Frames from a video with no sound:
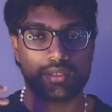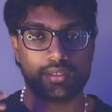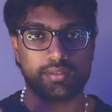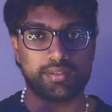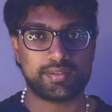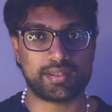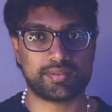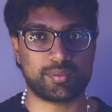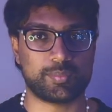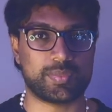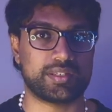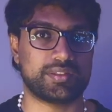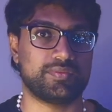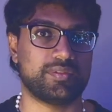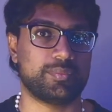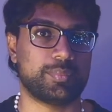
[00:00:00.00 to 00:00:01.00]
This has a
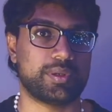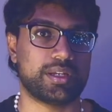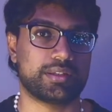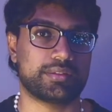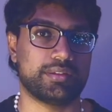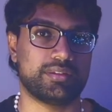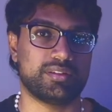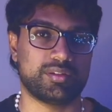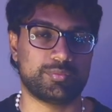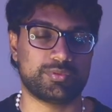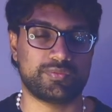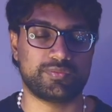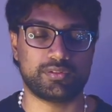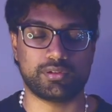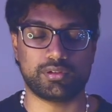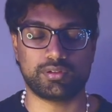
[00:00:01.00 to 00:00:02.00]
massive impact in terms of
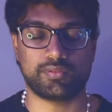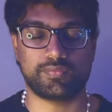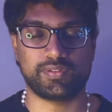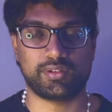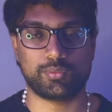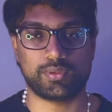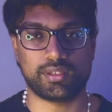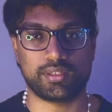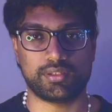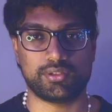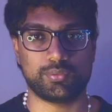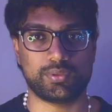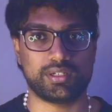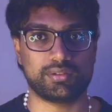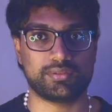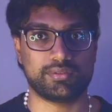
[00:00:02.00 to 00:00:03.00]
photography when you
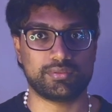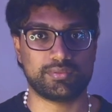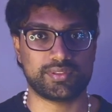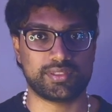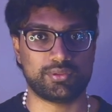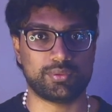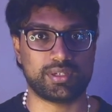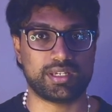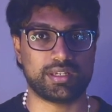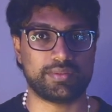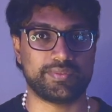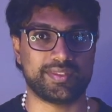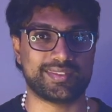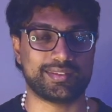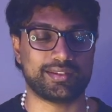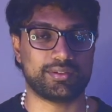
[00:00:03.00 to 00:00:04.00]
are outdoors and you have
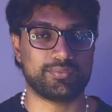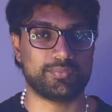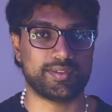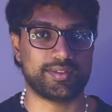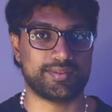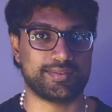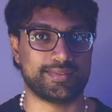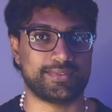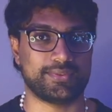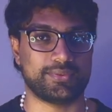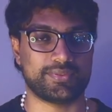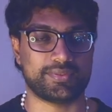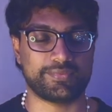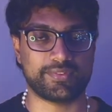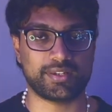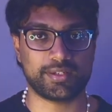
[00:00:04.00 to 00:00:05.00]
the sun, which is the
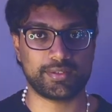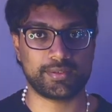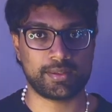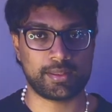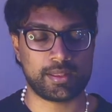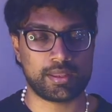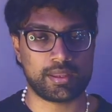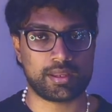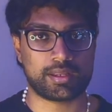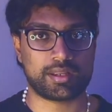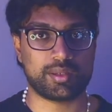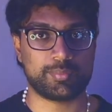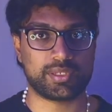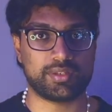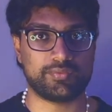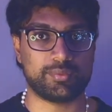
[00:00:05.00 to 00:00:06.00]
source of light,
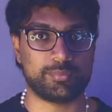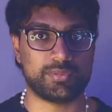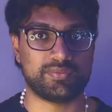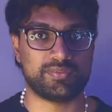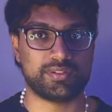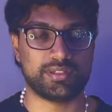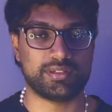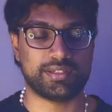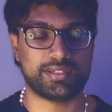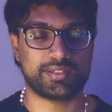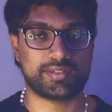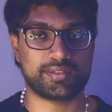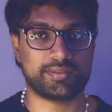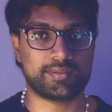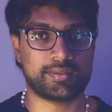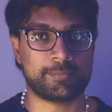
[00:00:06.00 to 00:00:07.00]
coming in from different
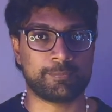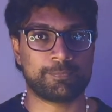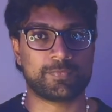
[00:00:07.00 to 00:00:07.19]
directions.